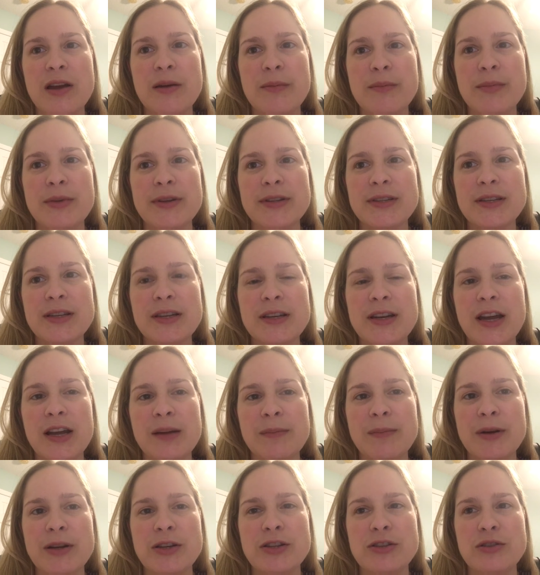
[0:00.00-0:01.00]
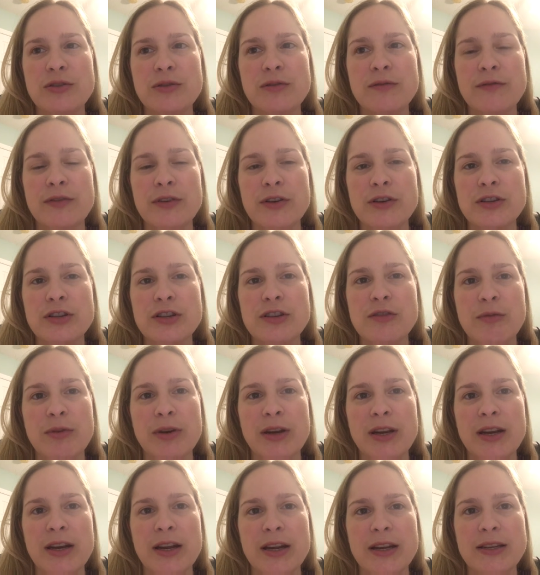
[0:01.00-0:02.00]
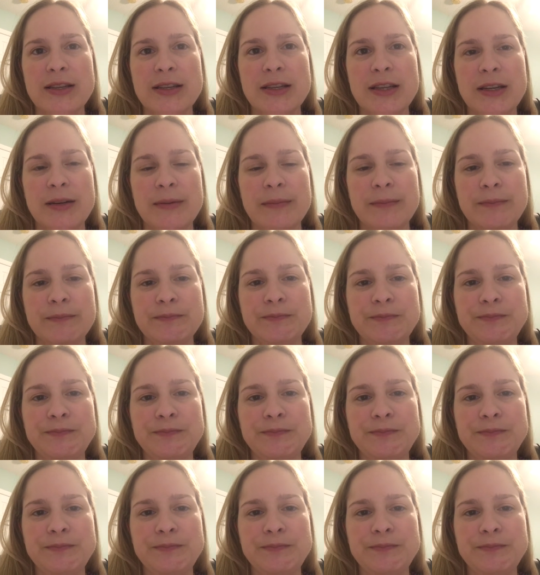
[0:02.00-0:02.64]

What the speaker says: must connect by June 1, 2019.